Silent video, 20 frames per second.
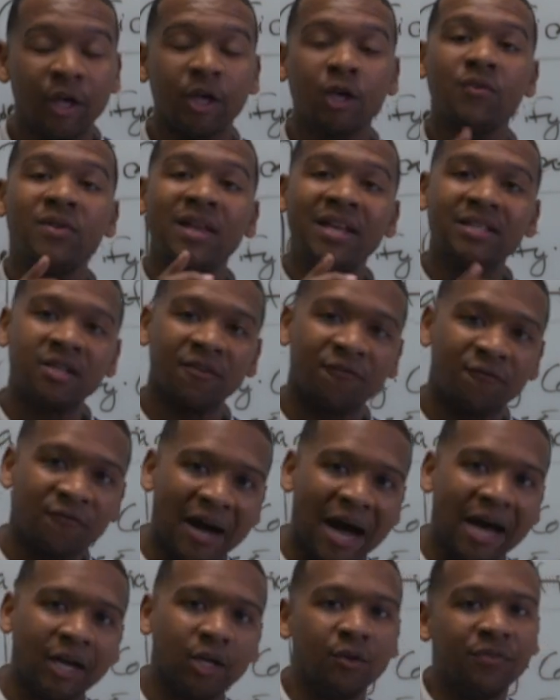You need to
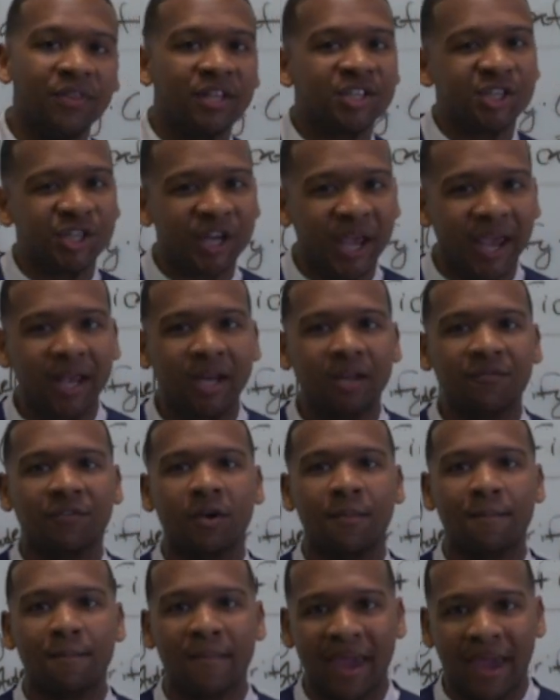follow the chain of
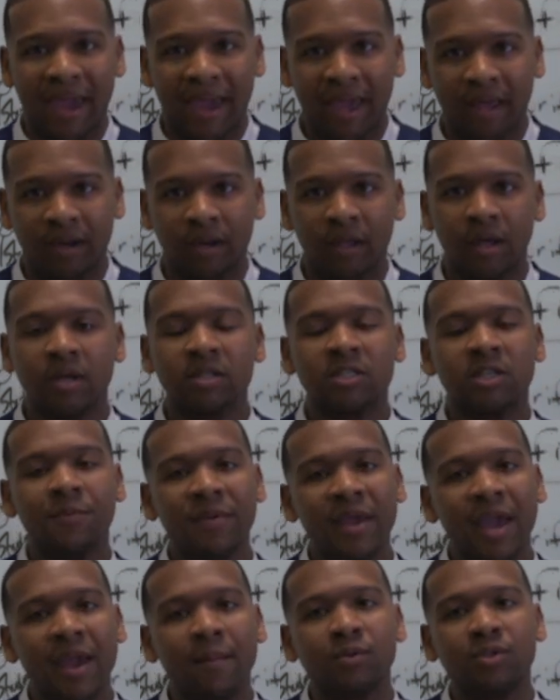command to
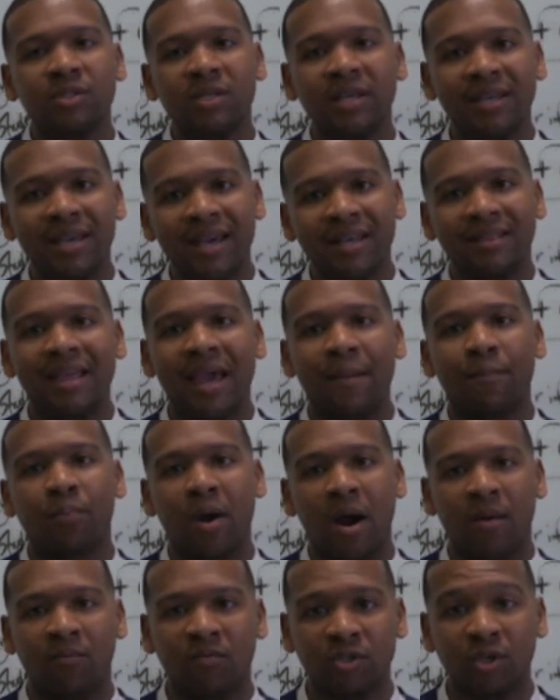be able to get that
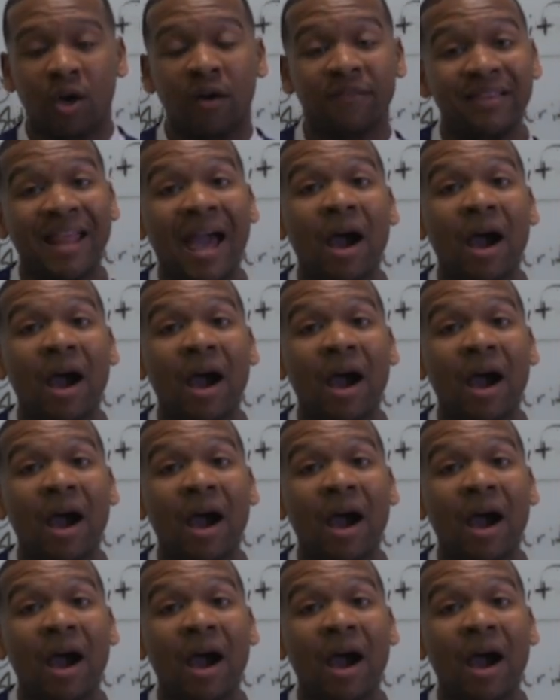problem resolved.